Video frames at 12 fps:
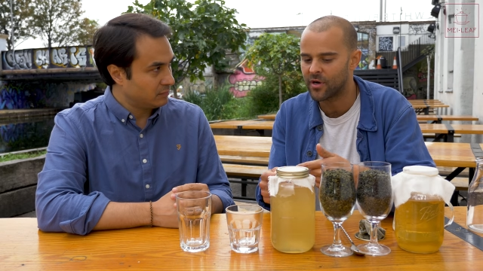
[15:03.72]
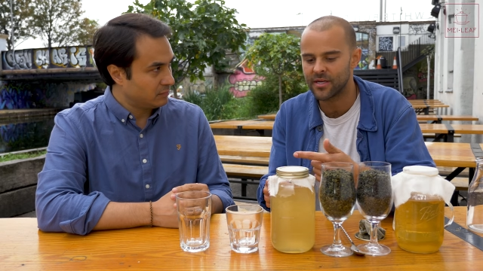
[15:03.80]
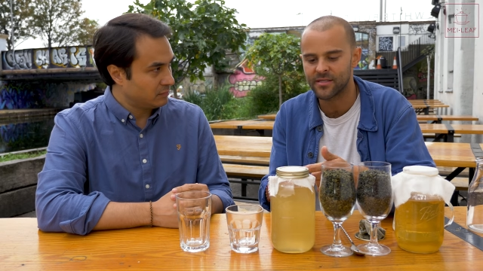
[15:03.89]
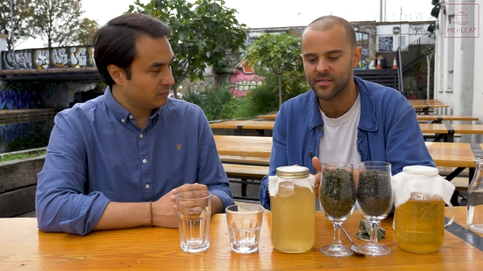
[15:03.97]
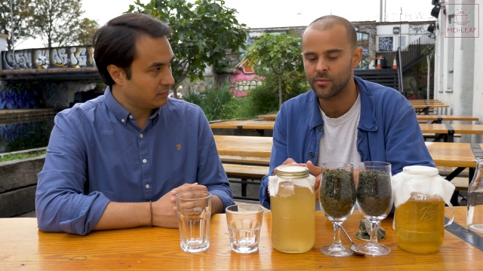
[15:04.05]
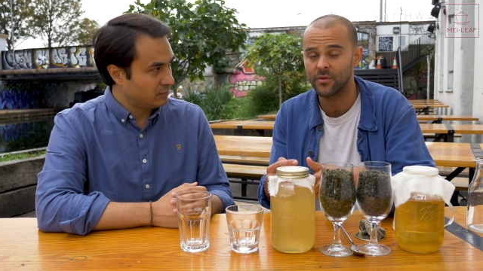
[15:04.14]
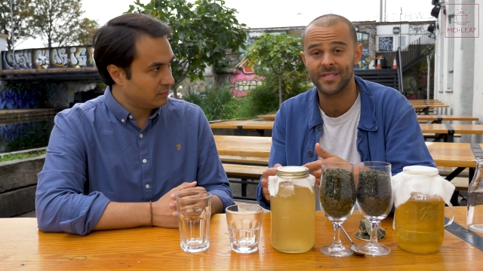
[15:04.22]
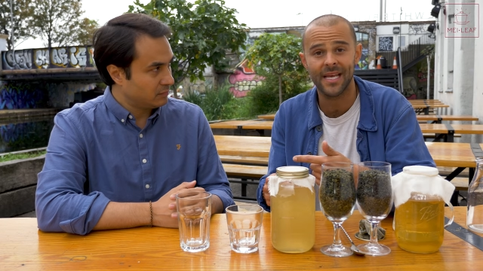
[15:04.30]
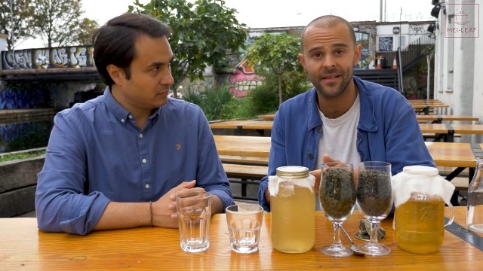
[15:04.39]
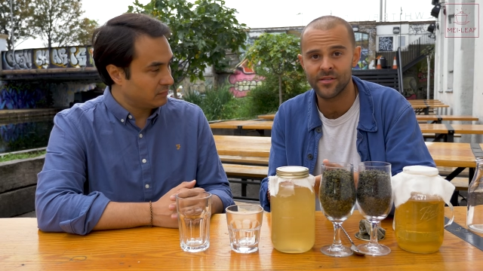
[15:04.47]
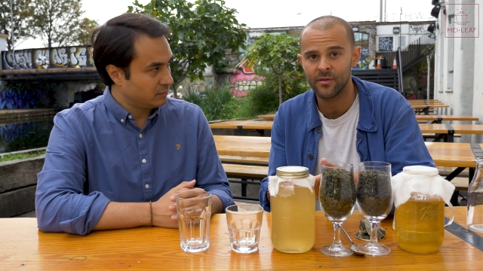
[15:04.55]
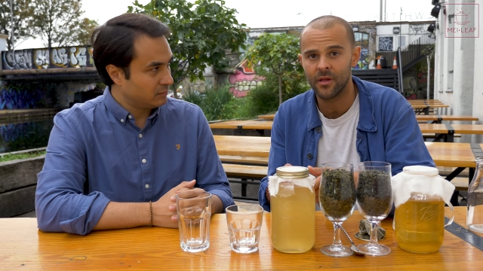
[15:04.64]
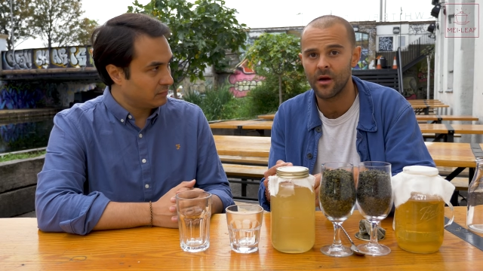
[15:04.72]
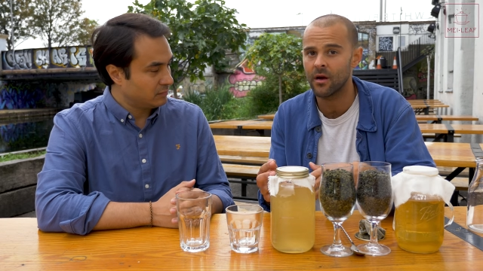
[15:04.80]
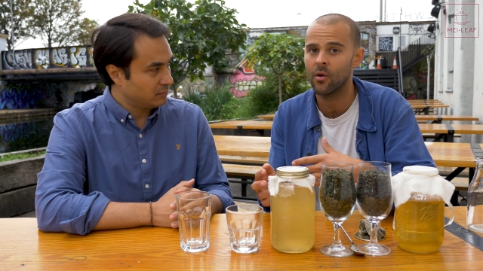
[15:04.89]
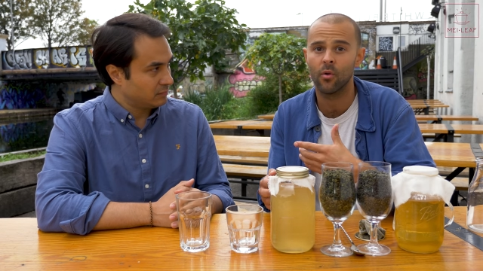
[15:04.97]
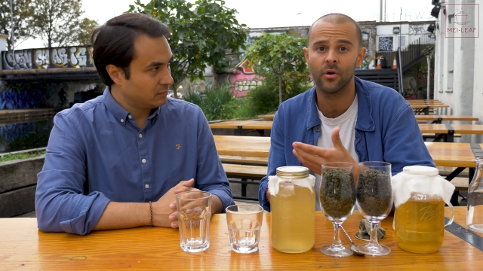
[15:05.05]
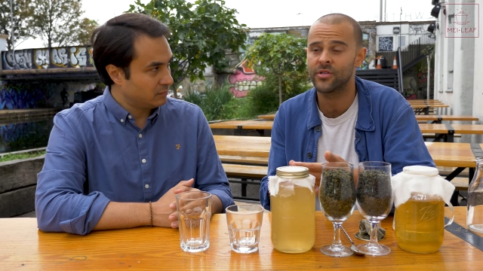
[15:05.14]
Speaker 1: process will take too
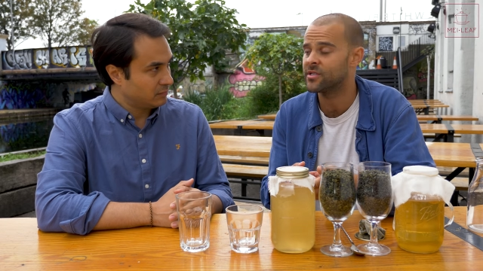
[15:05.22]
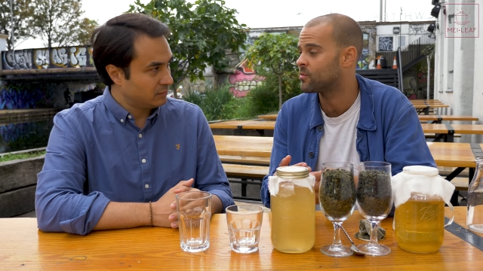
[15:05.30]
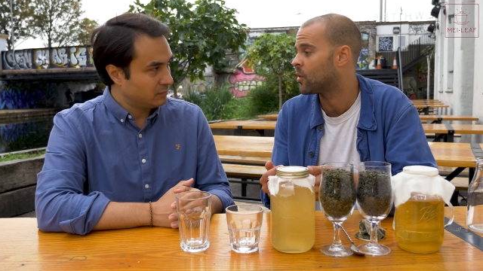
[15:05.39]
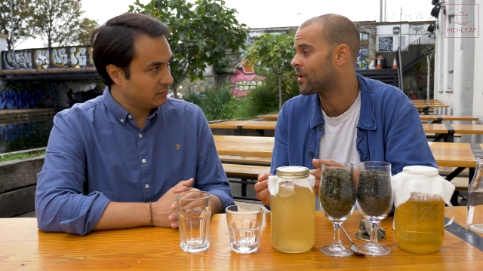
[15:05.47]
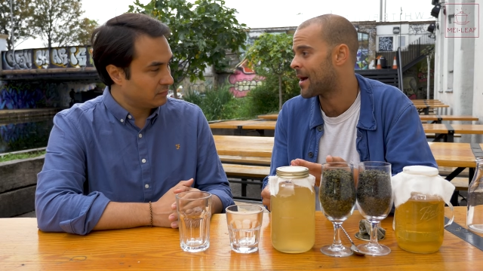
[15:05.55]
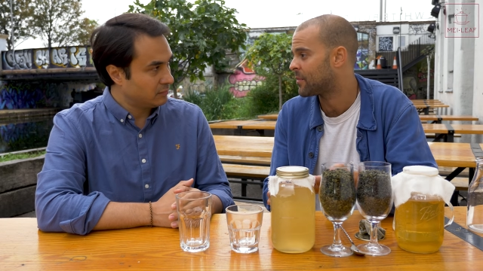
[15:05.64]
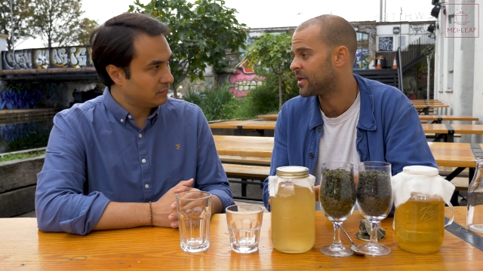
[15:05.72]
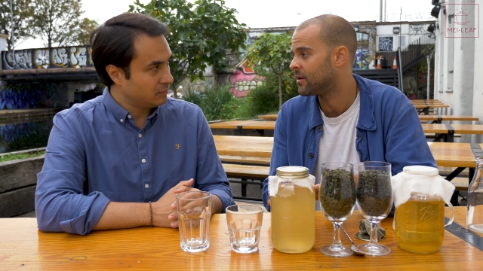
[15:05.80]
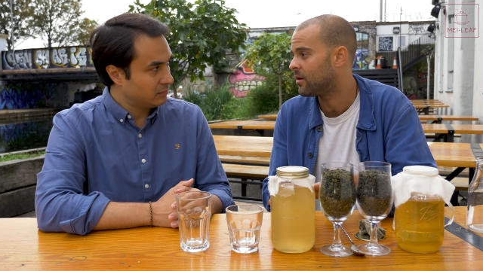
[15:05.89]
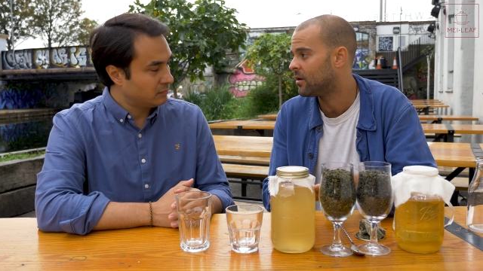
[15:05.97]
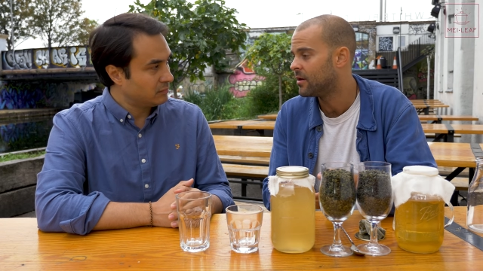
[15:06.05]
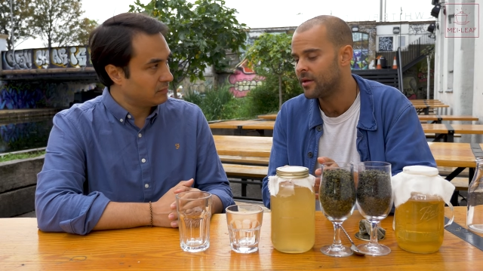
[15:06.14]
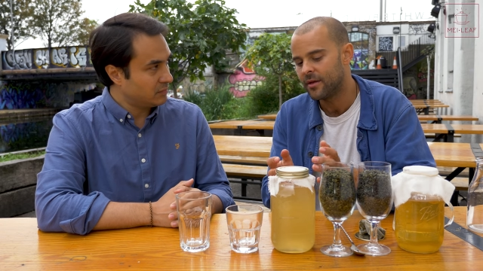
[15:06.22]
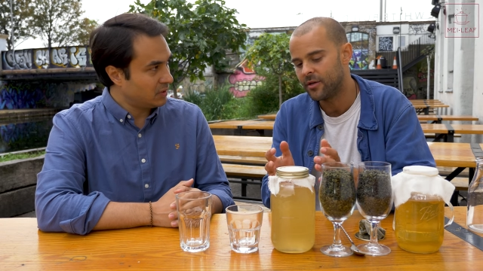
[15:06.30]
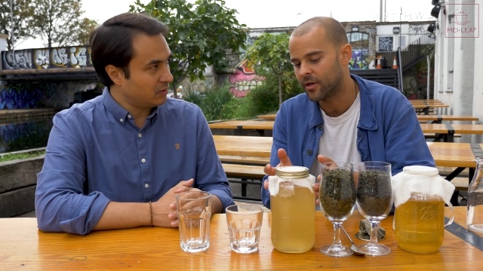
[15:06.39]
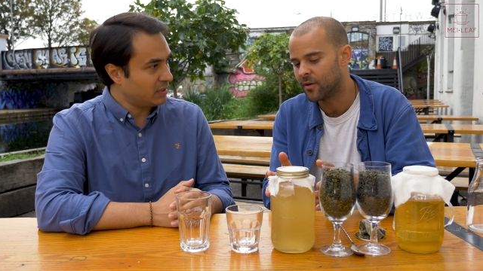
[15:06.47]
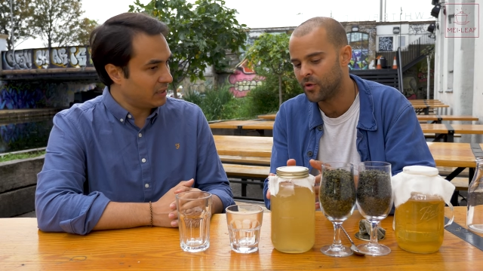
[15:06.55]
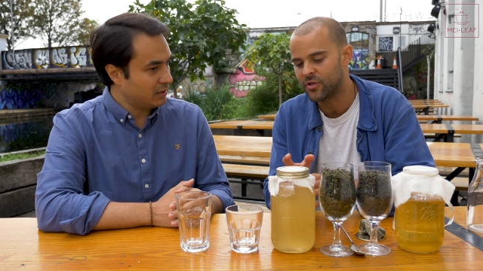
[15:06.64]
long or it just won't happen at all.
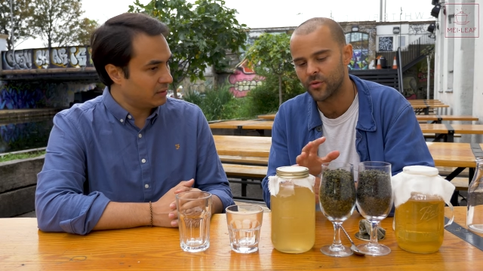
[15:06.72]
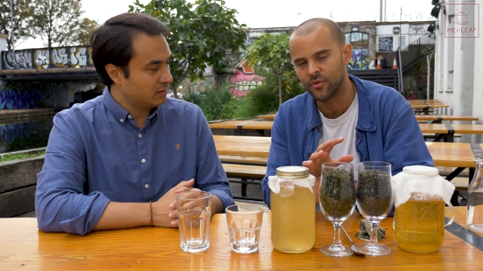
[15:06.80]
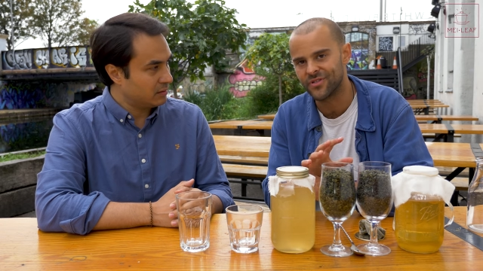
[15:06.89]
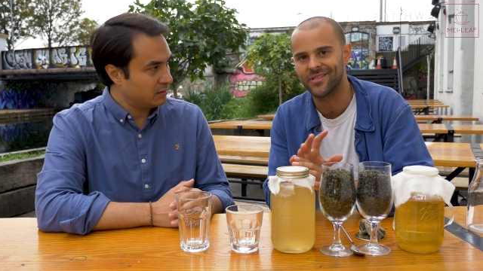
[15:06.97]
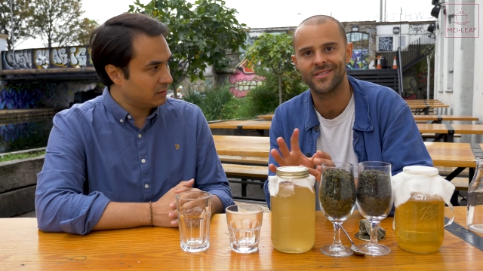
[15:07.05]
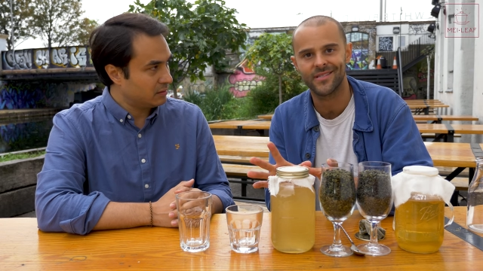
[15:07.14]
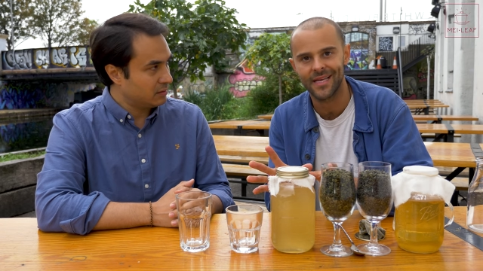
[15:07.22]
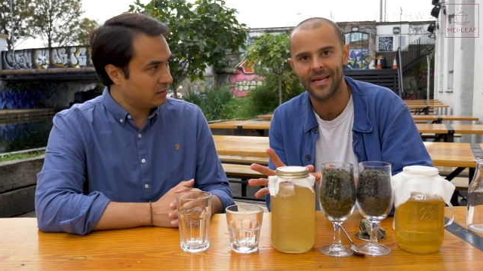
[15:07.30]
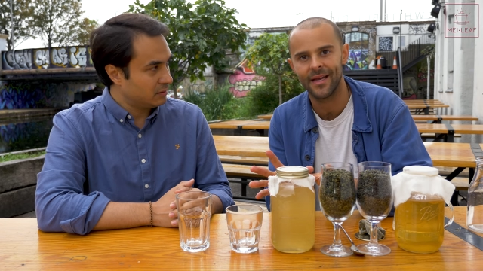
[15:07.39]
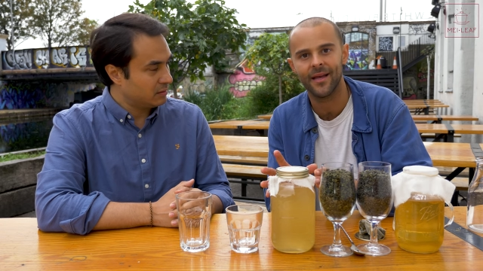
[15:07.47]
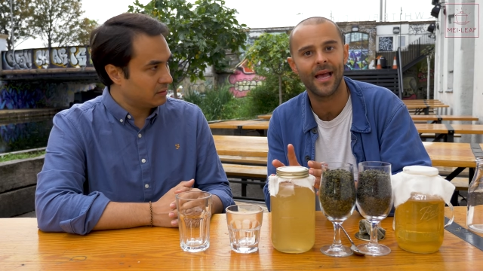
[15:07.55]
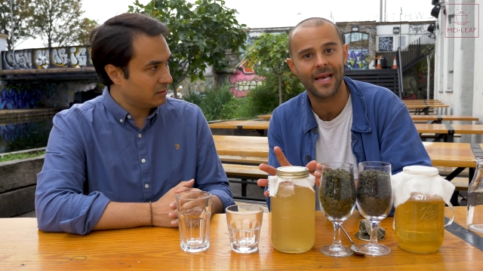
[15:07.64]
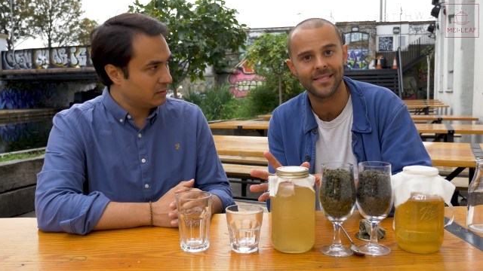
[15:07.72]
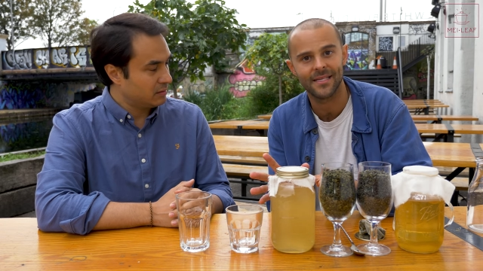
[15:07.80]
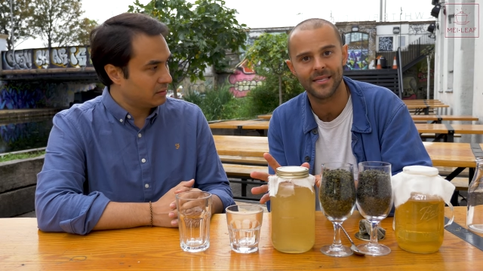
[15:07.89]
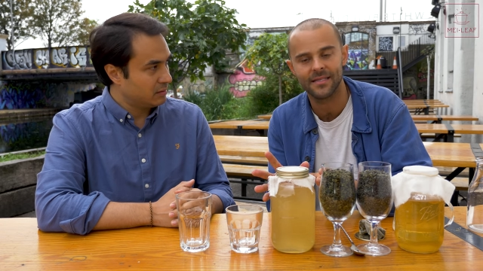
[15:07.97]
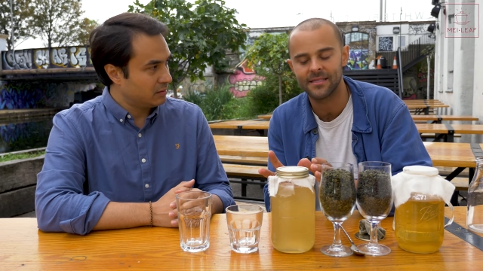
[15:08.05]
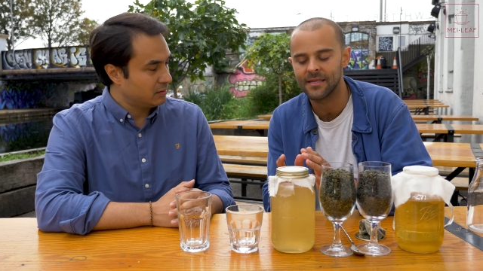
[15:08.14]
Your okay. kombucha will just stay as
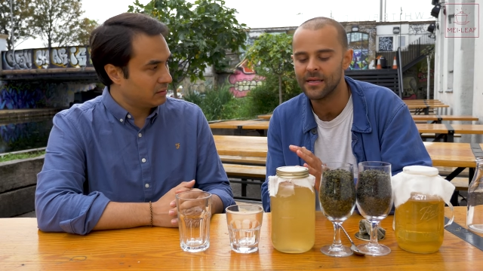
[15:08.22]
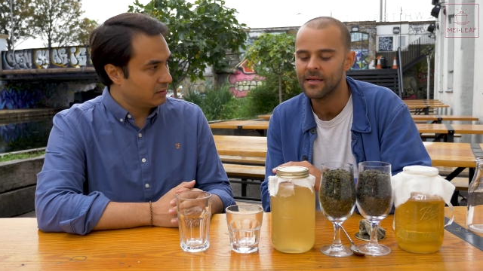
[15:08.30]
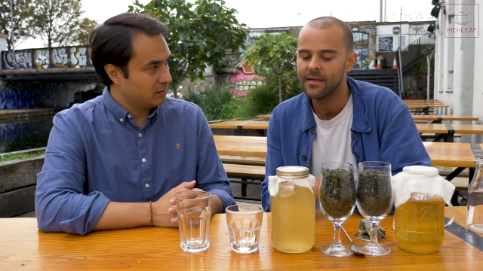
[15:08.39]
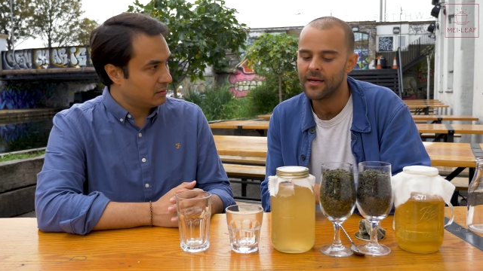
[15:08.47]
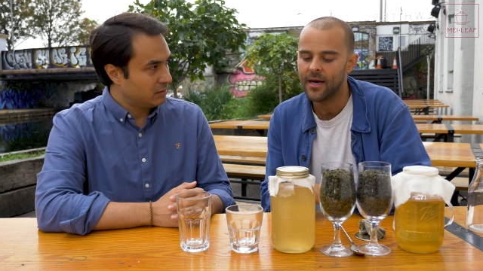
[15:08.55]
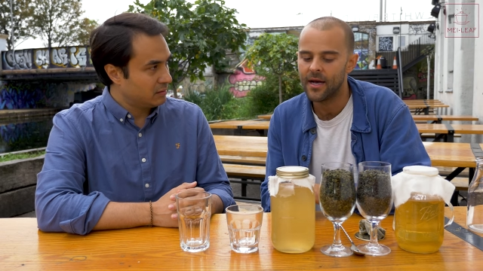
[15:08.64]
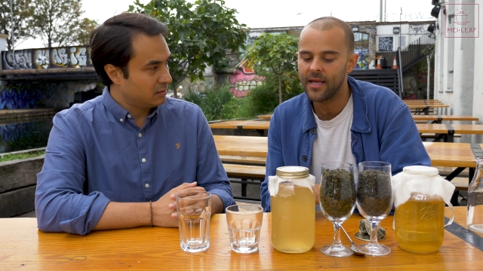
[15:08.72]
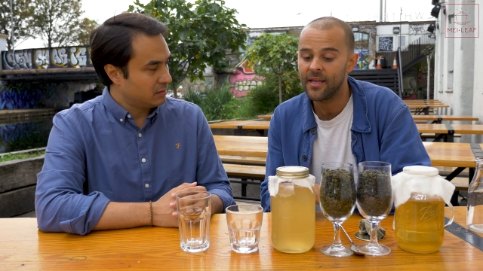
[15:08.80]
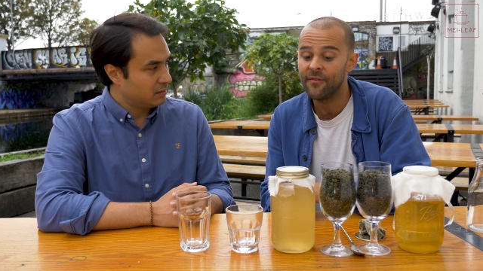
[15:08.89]
it is. Uh,